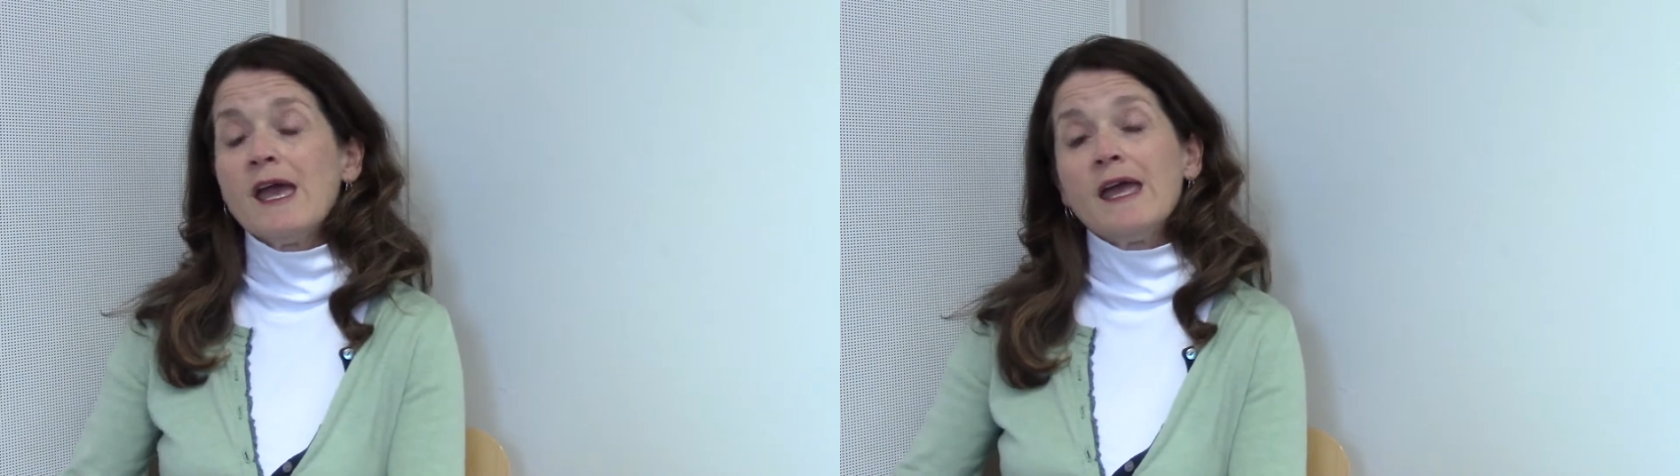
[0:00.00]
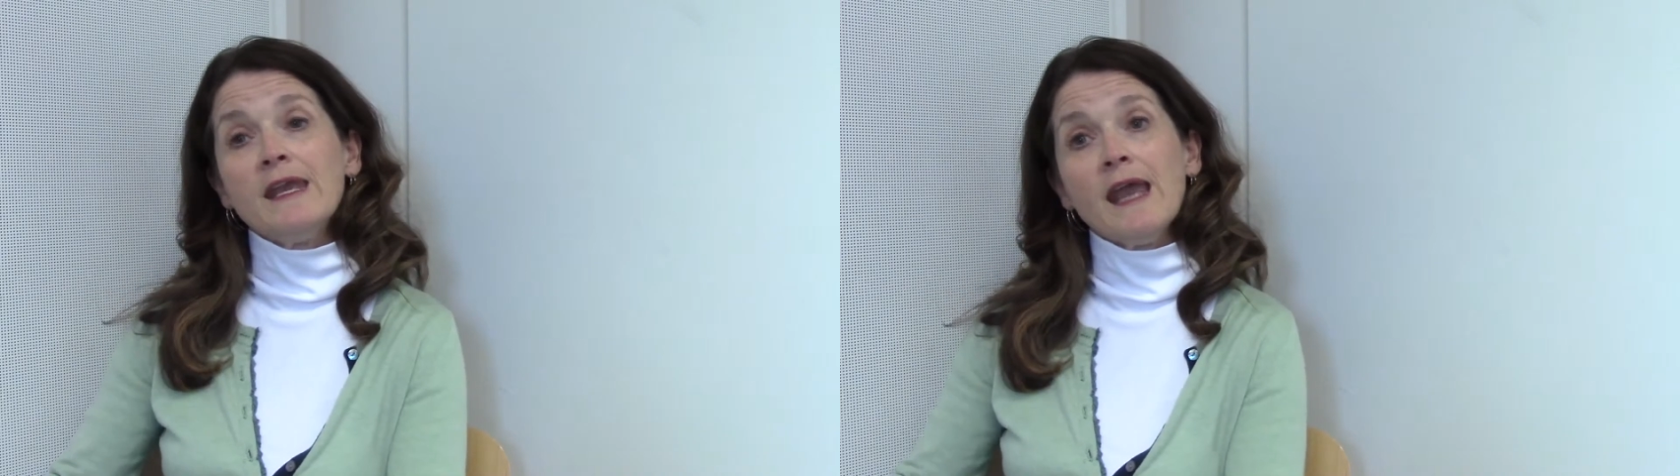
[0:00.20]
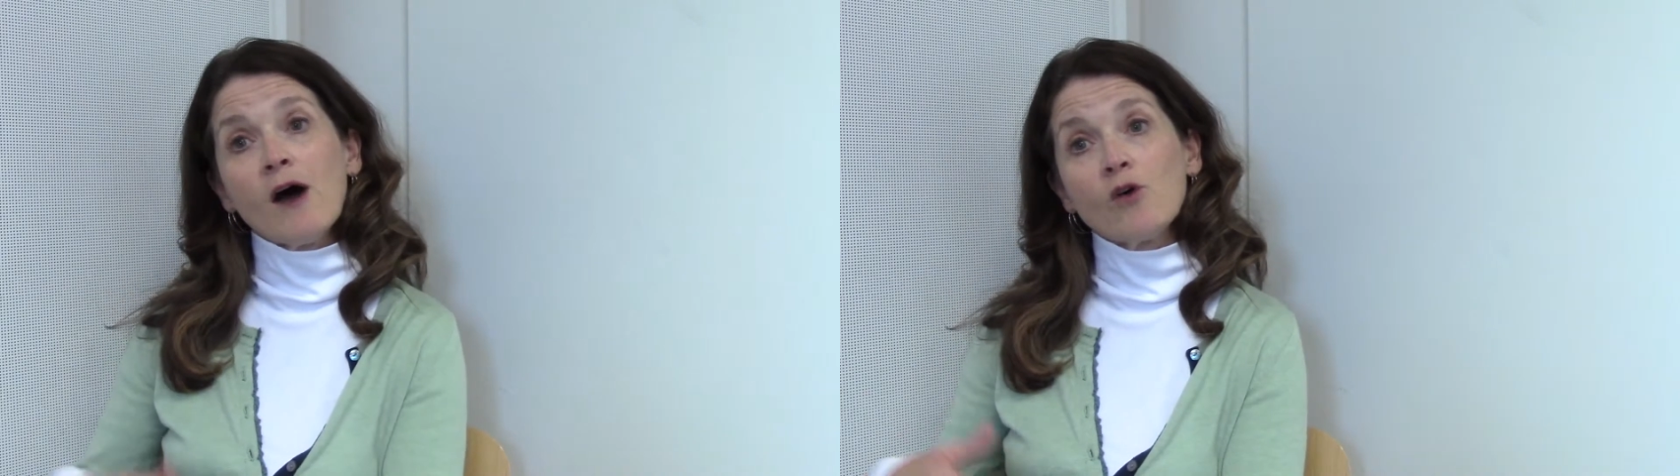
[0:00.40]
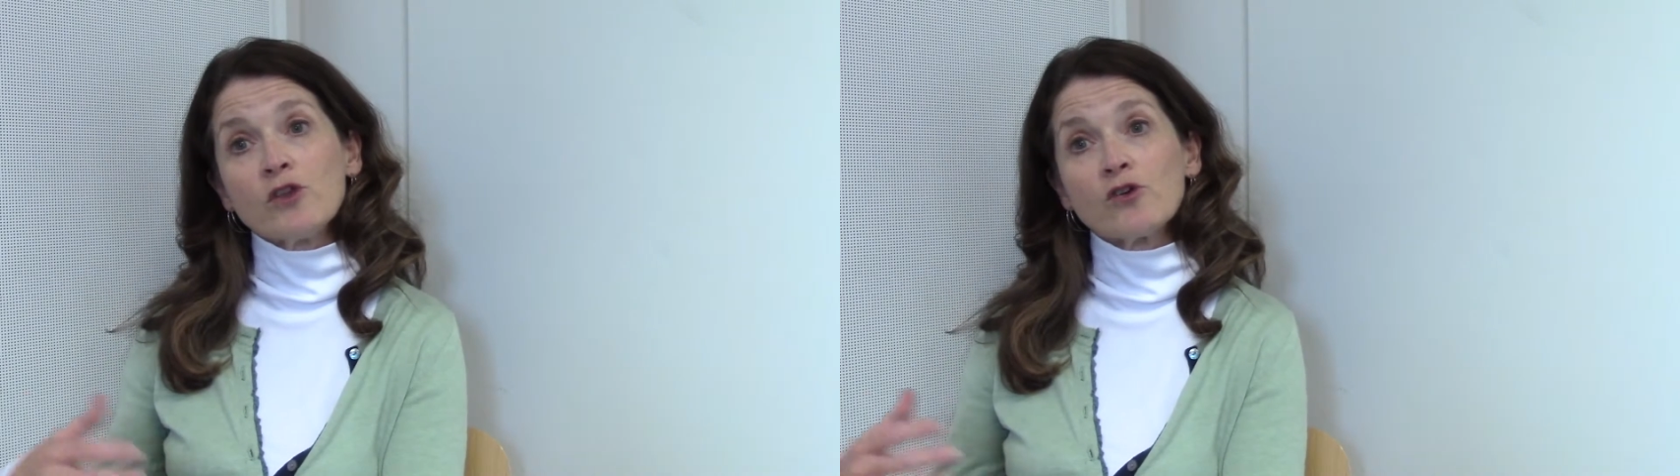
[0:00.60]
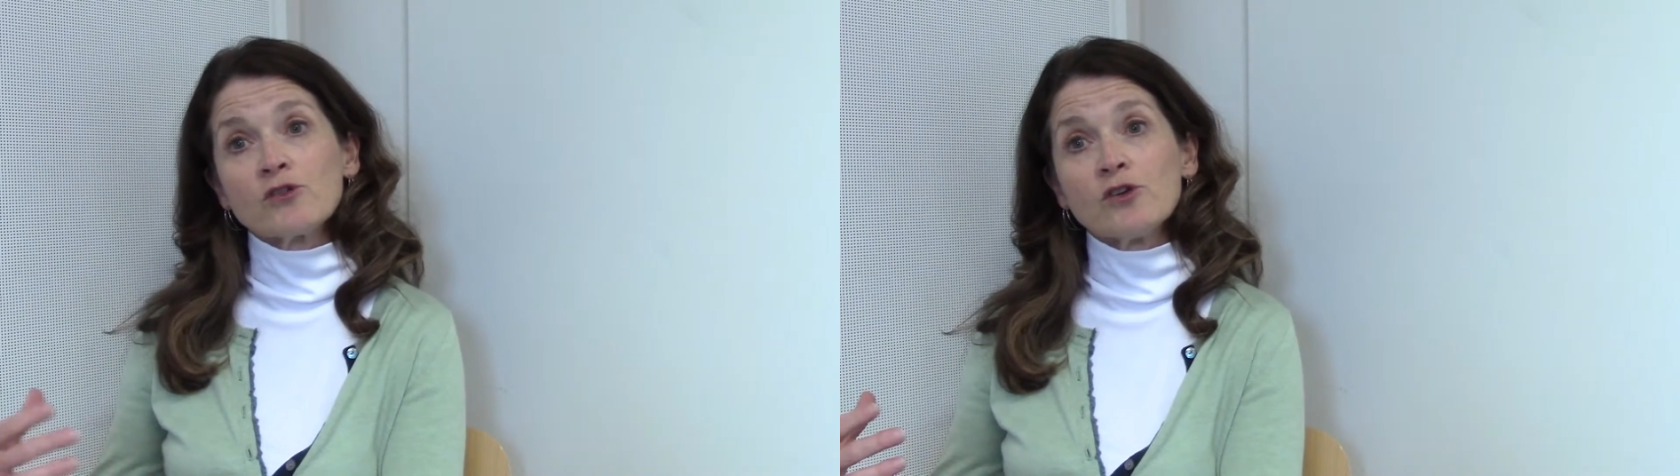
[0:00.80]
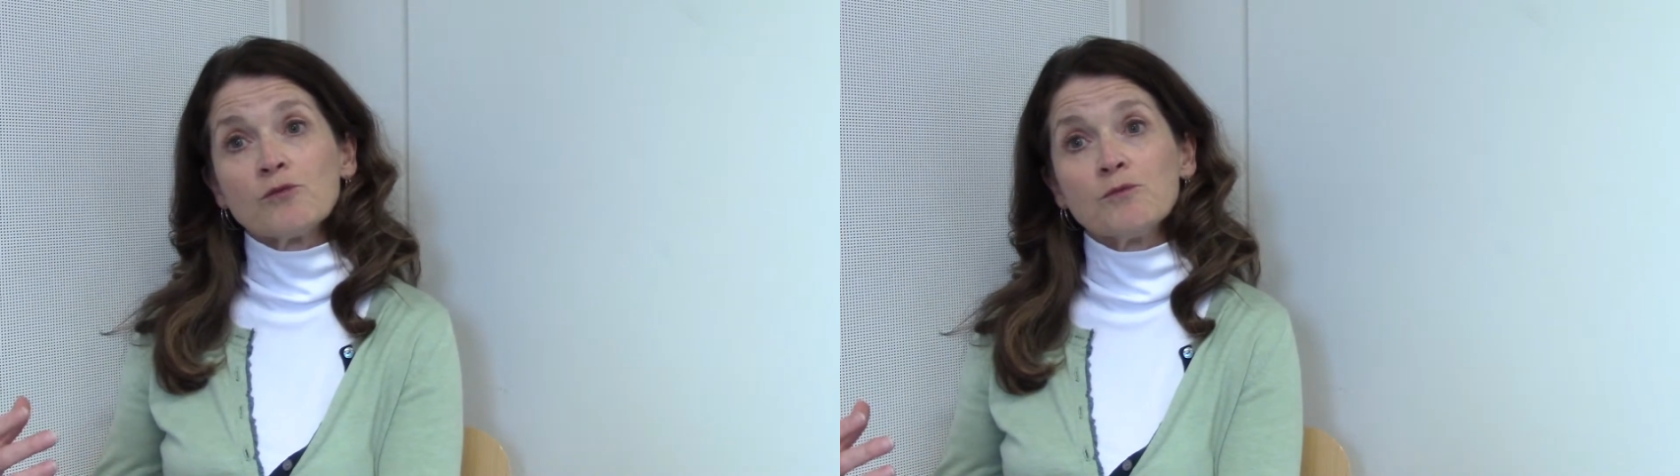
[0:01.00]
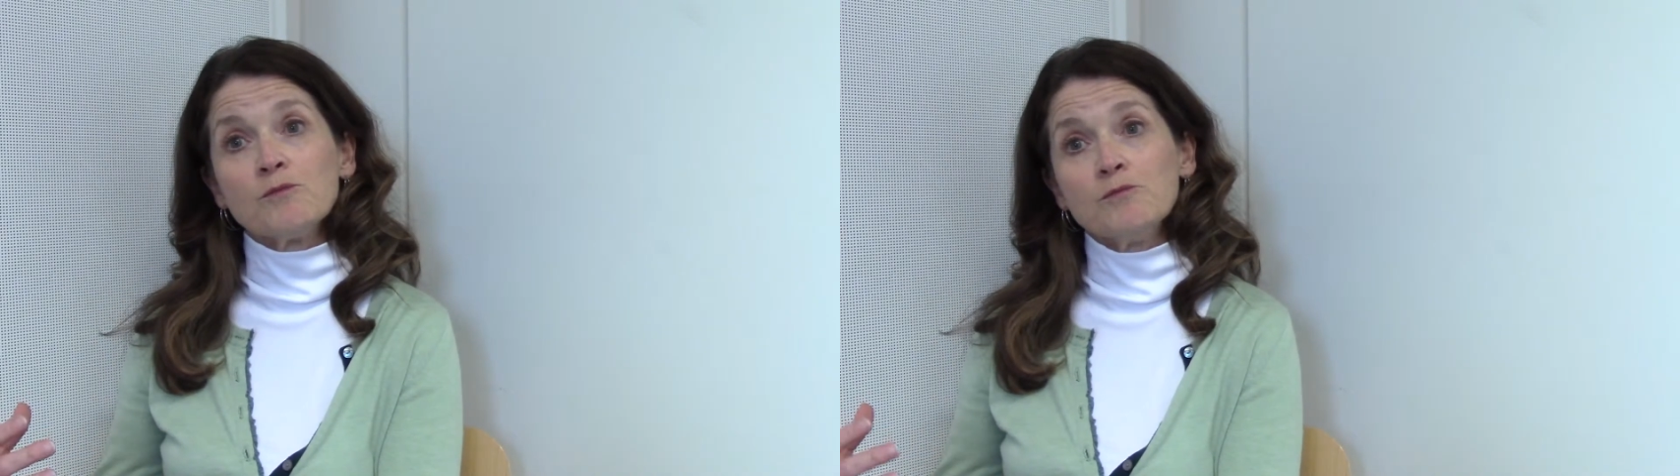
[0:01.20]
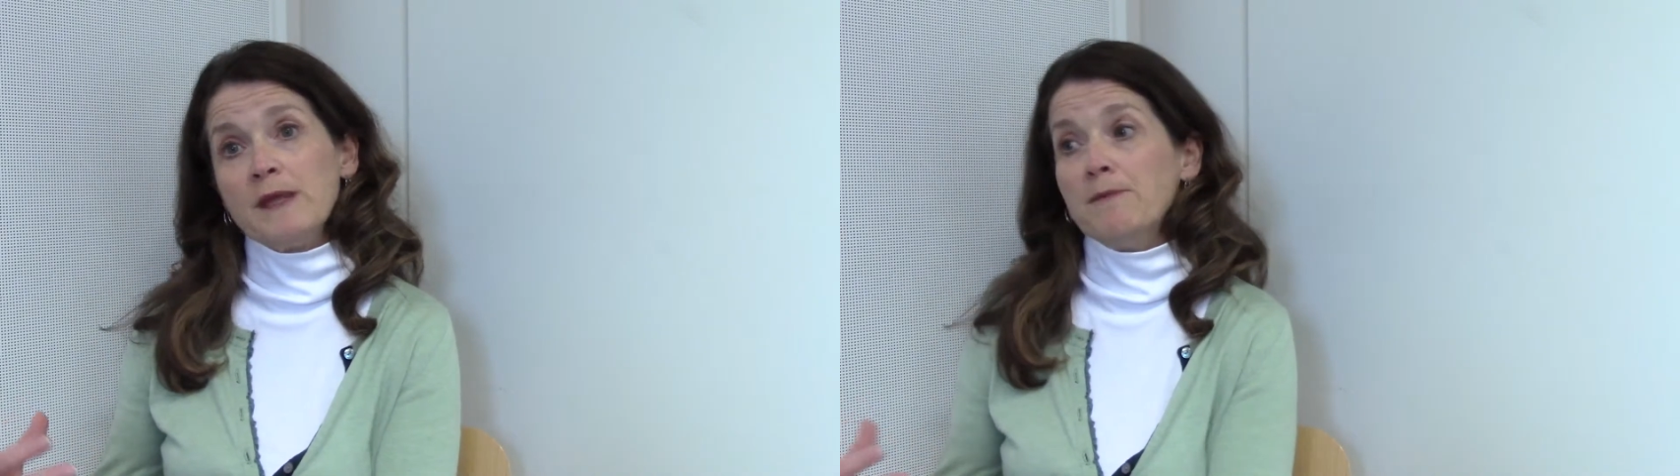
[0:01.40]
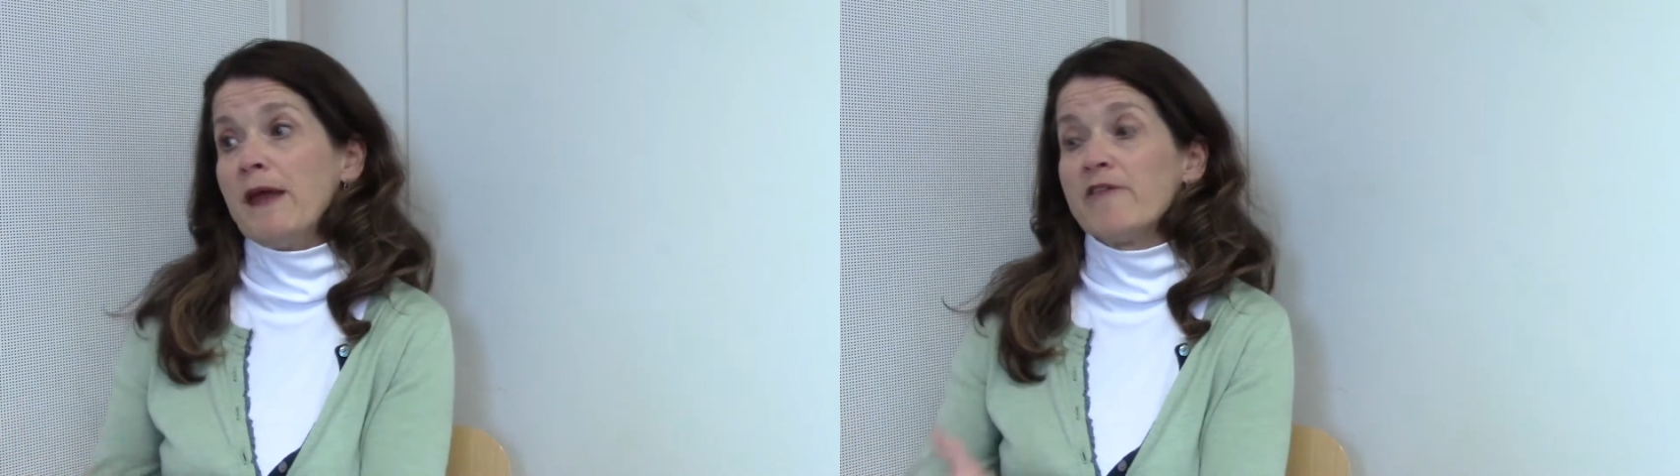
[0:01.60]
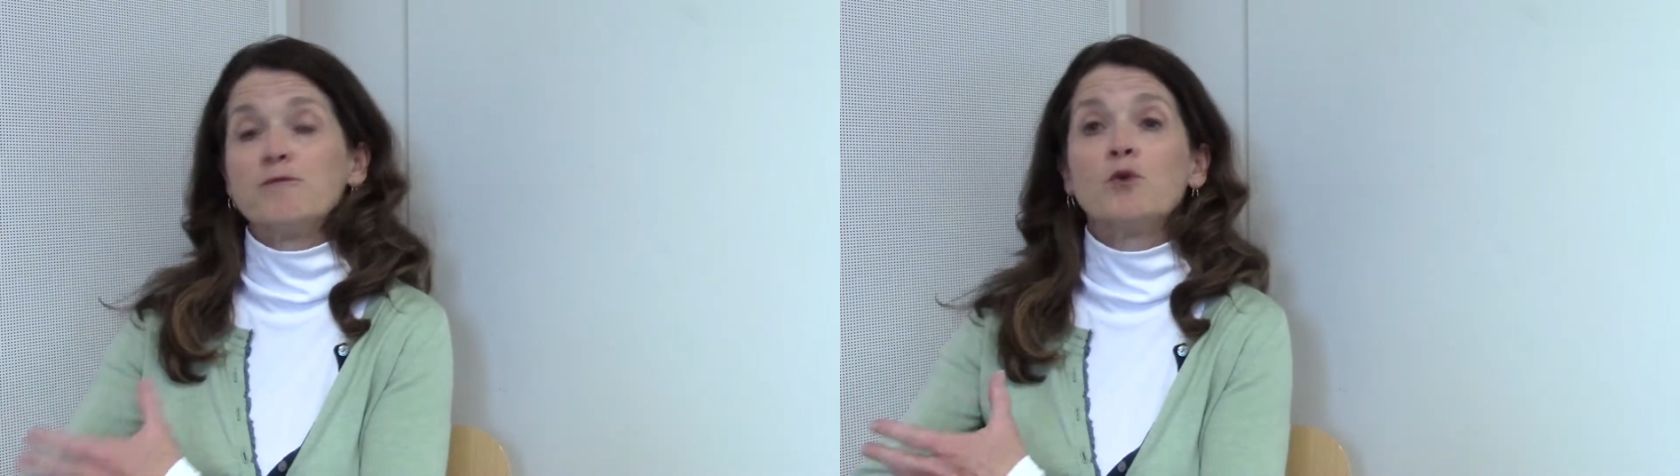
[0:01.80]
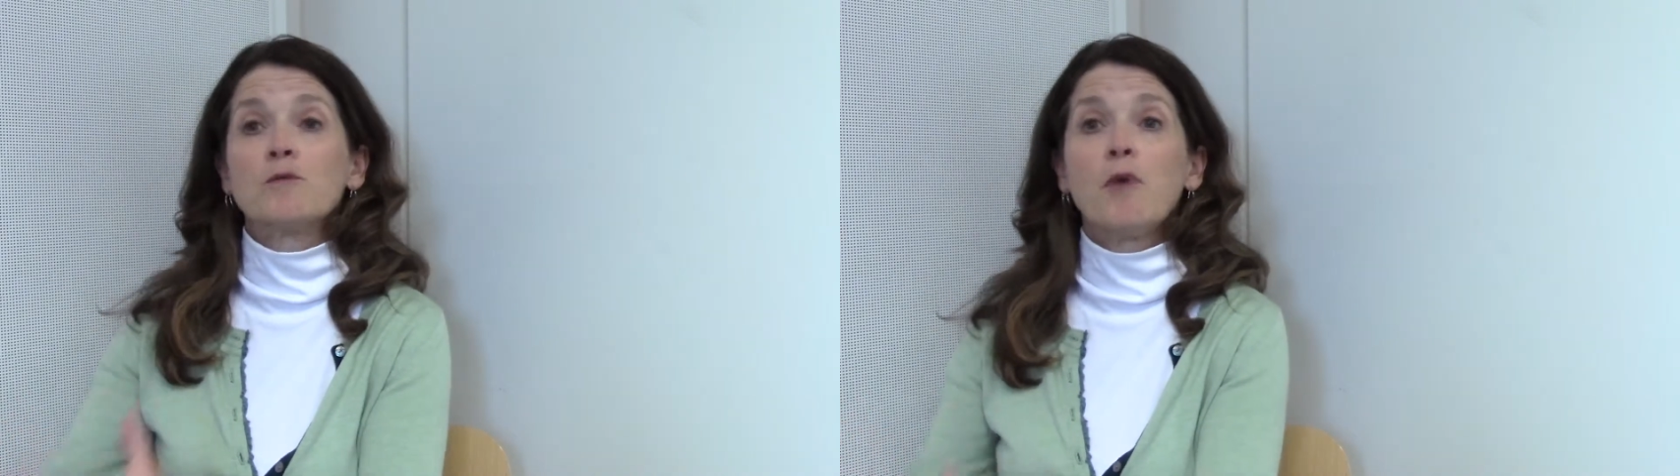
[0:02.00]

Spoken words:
now they may have bought